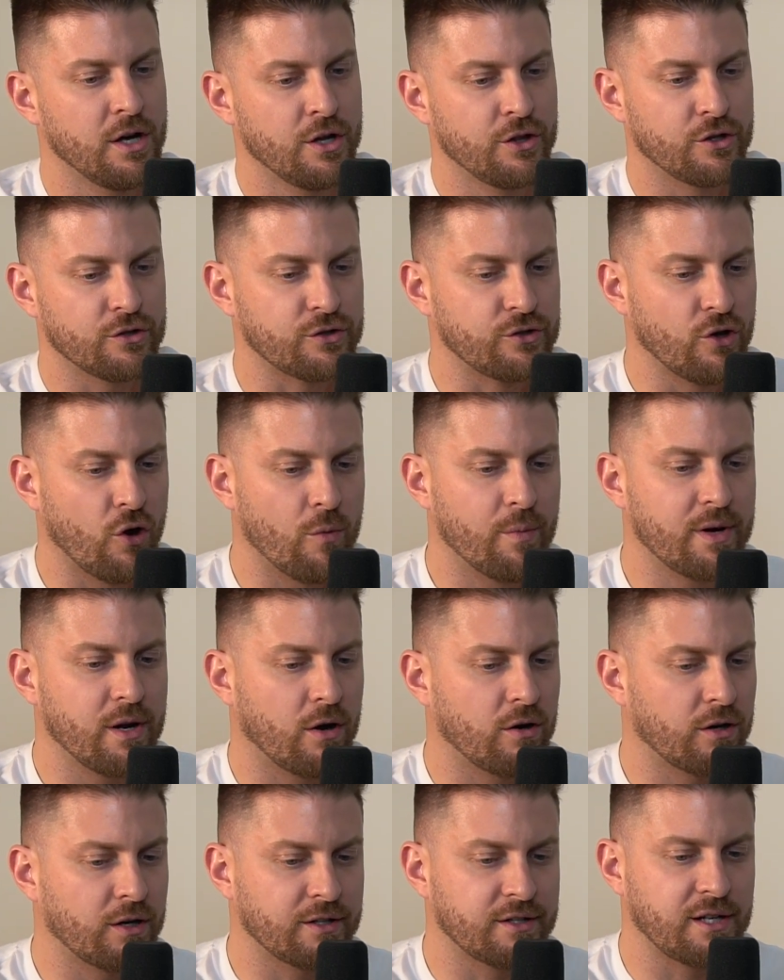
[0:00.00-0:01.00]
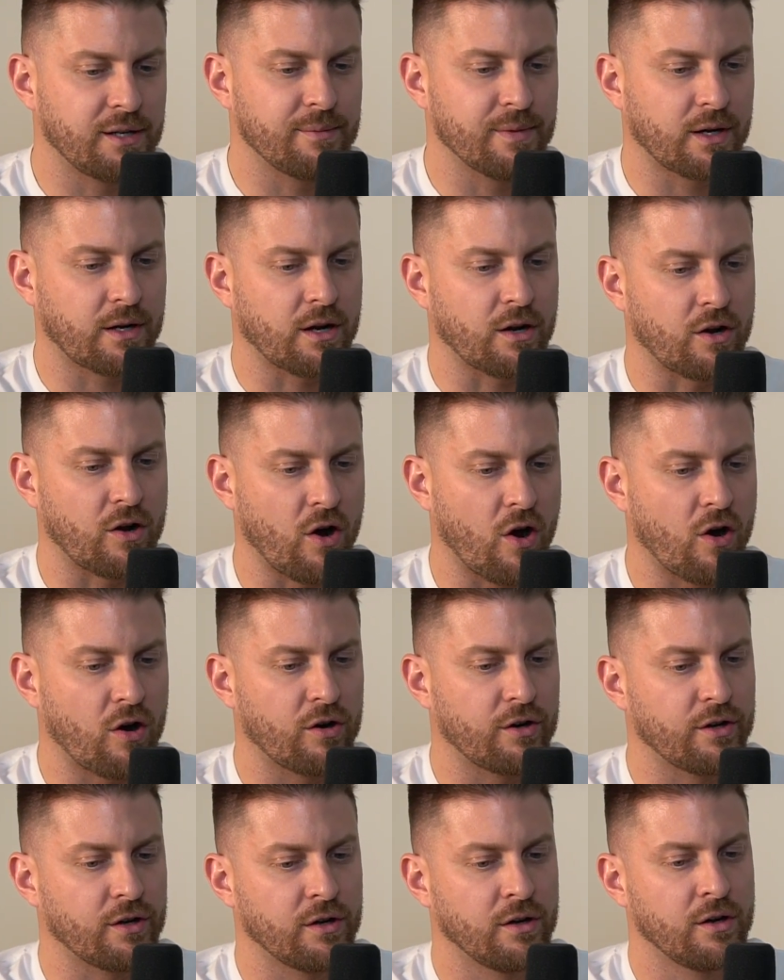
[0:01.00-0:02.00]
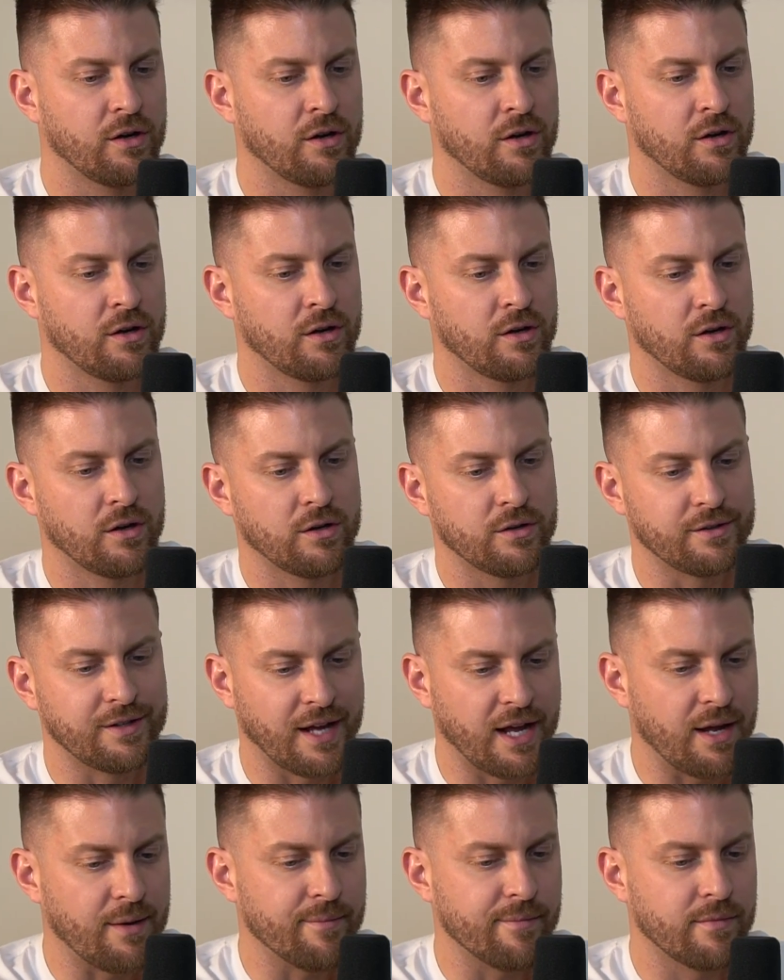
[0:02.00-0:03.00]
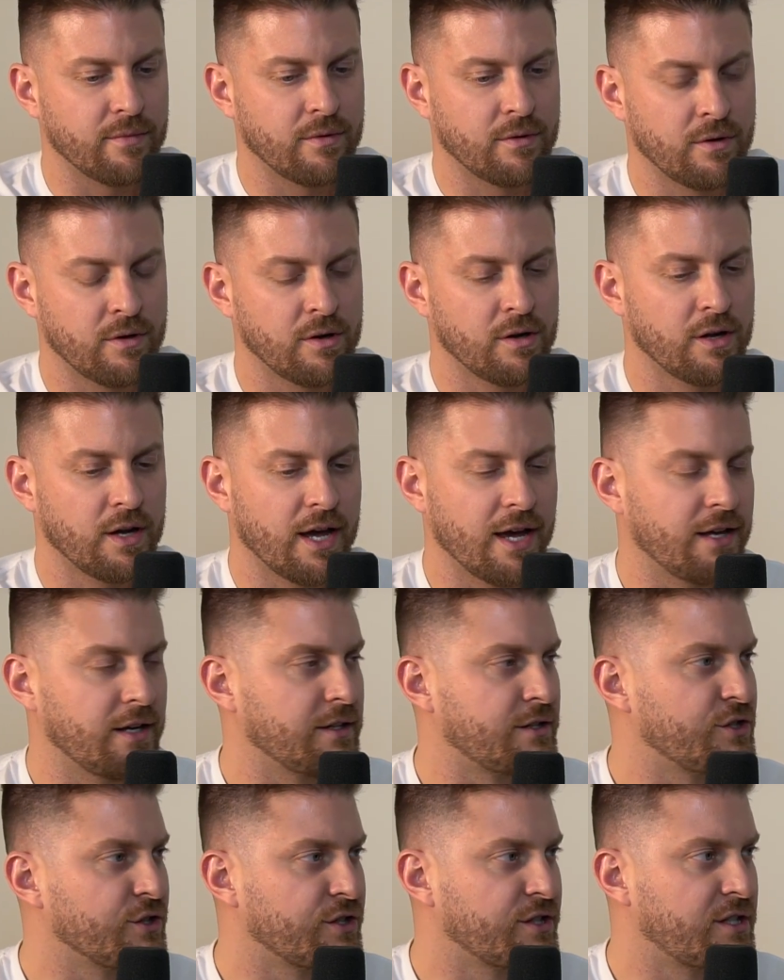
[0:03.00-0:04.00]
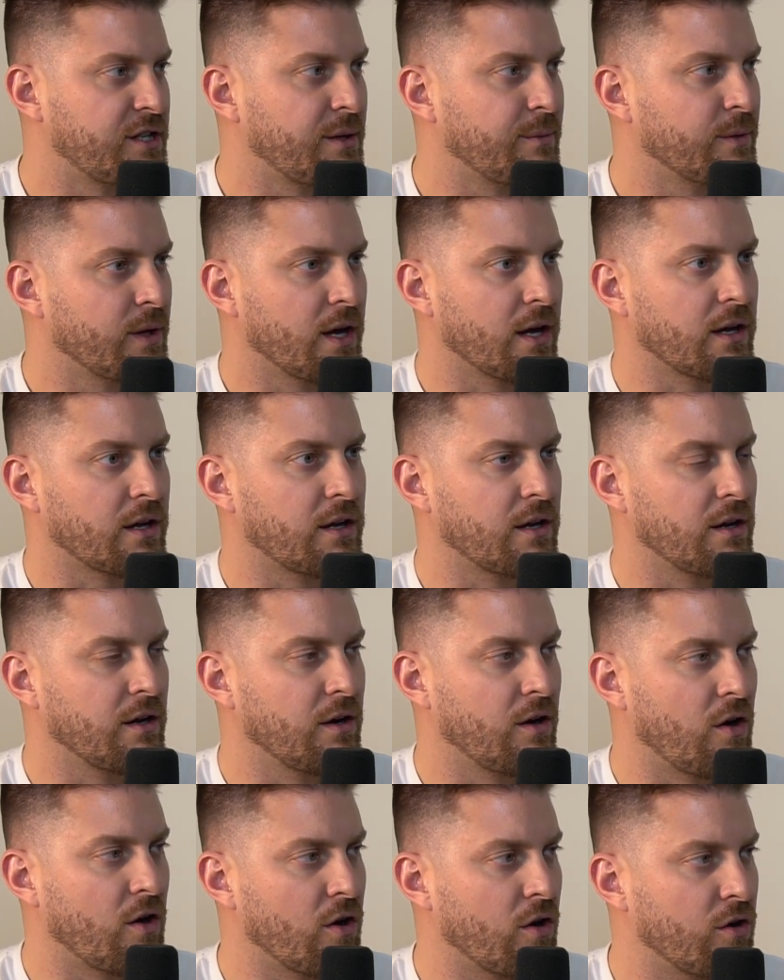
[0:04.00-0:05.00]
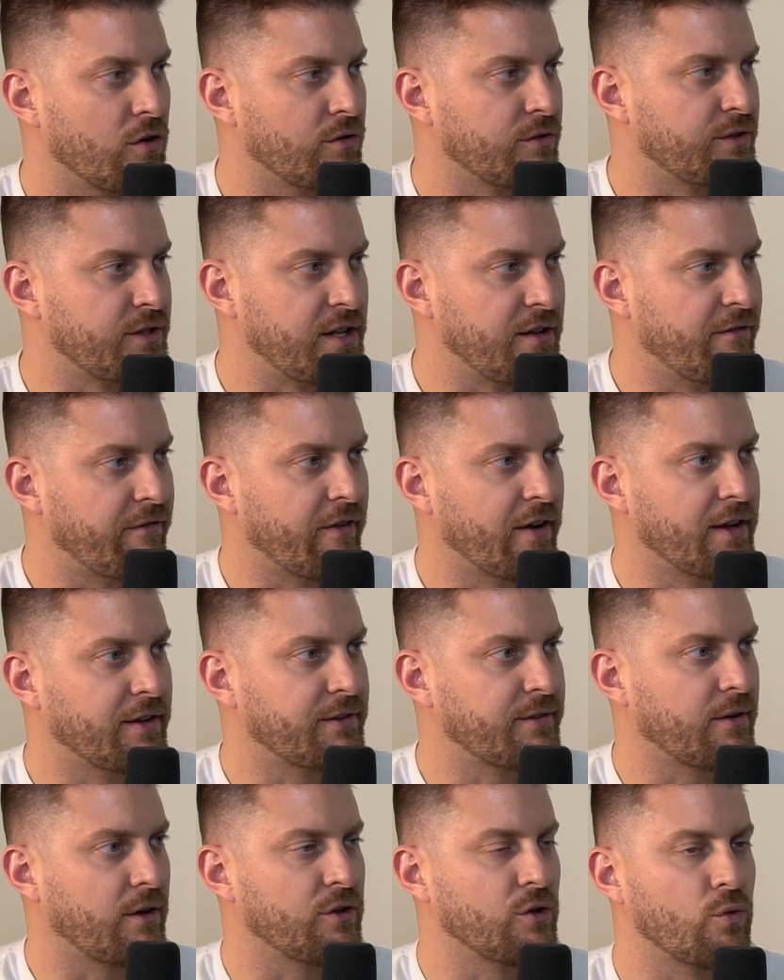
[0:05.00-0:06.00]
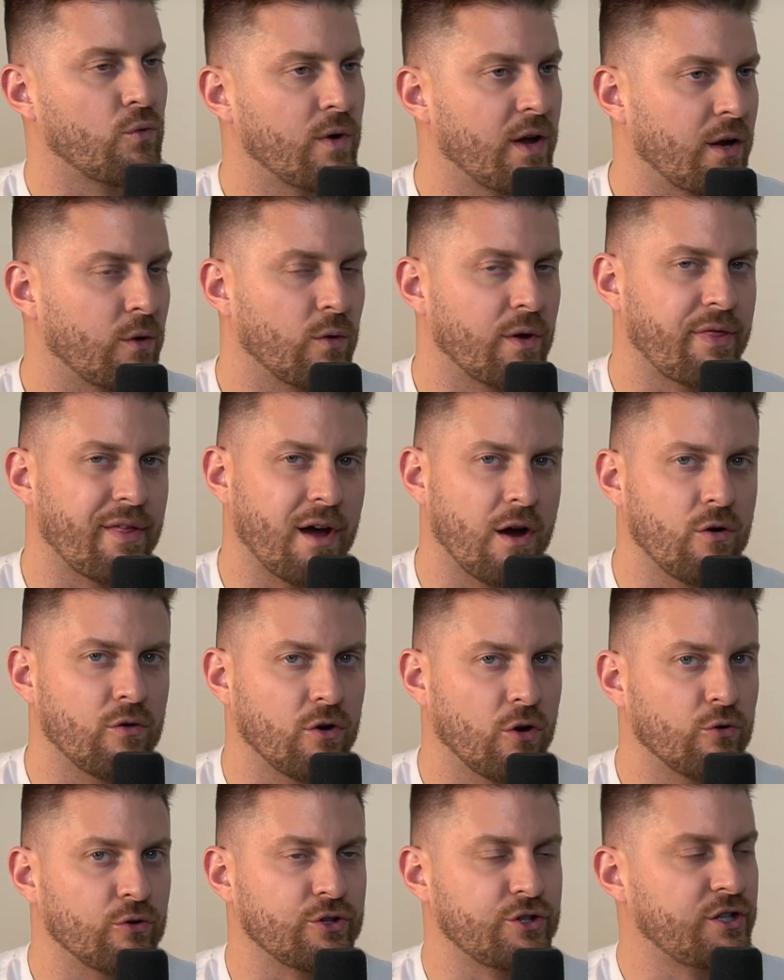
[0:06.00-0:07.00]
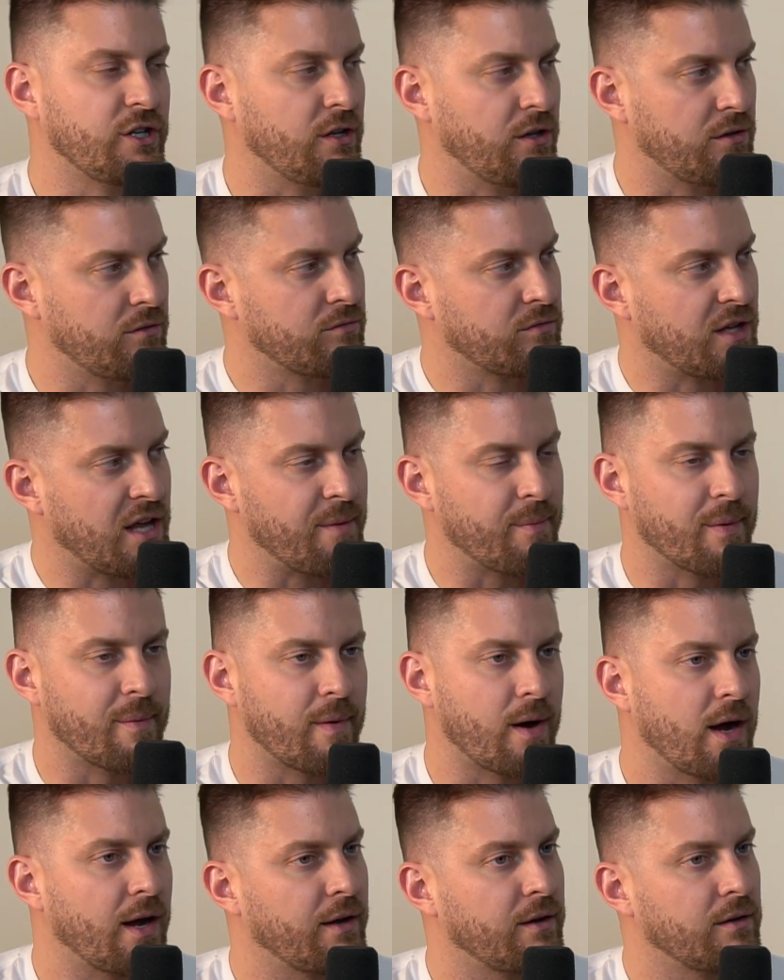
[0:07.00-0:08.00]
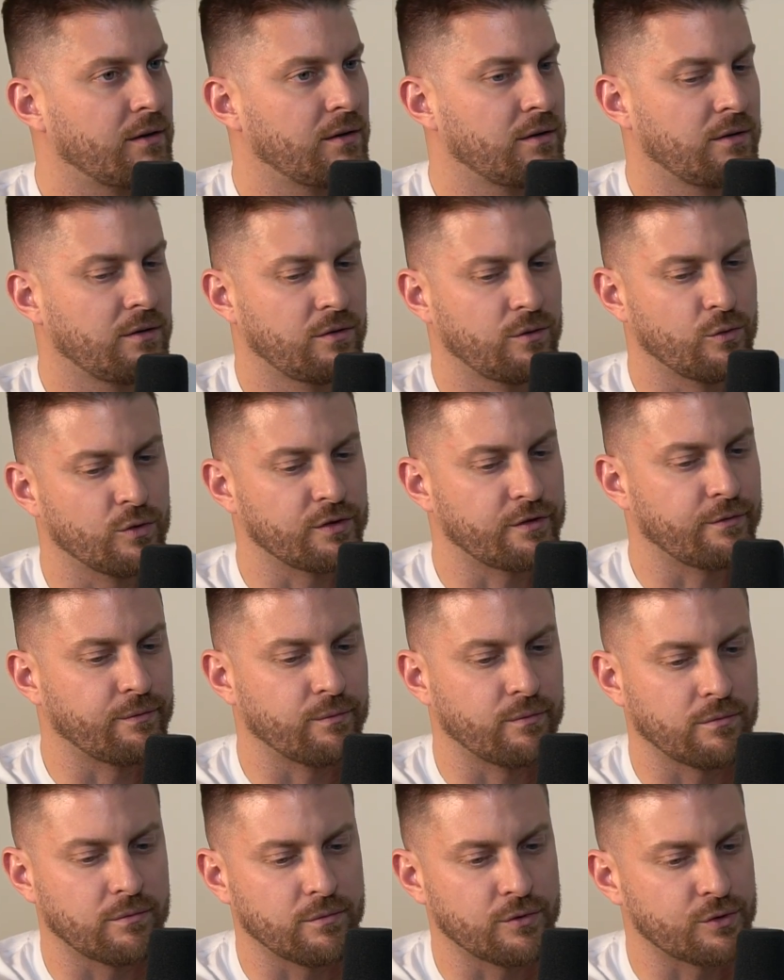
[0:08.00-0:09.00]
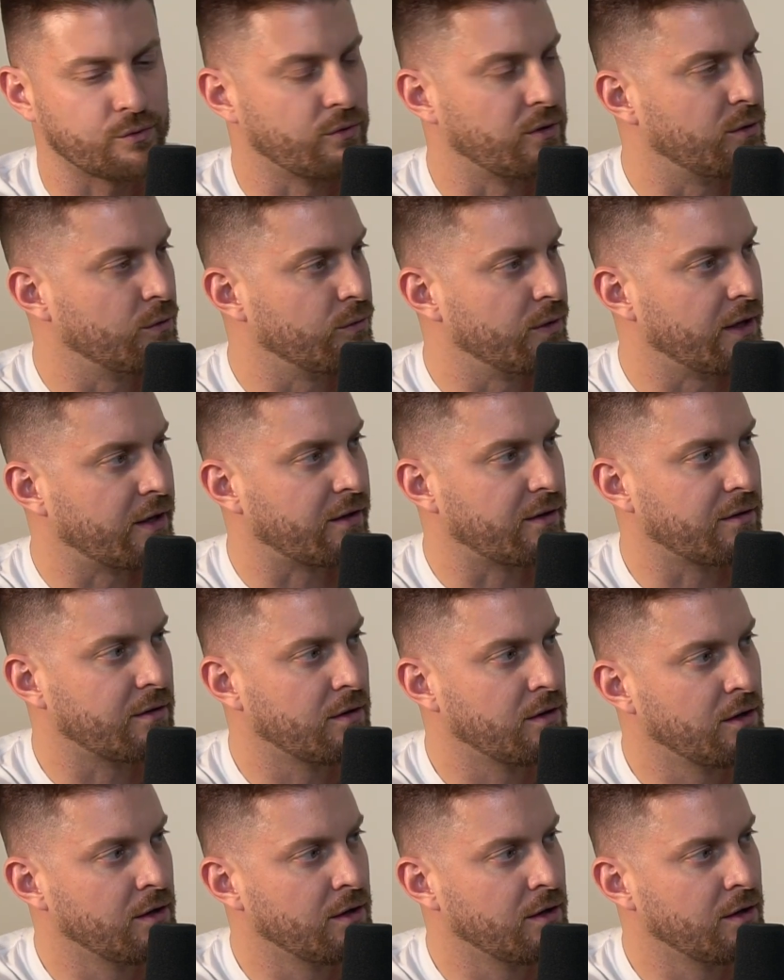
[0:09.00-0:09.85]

There's nobody on our team that could guard Dame. And it just seemed like our defense on the wing without OG, keep in mind, was really weak.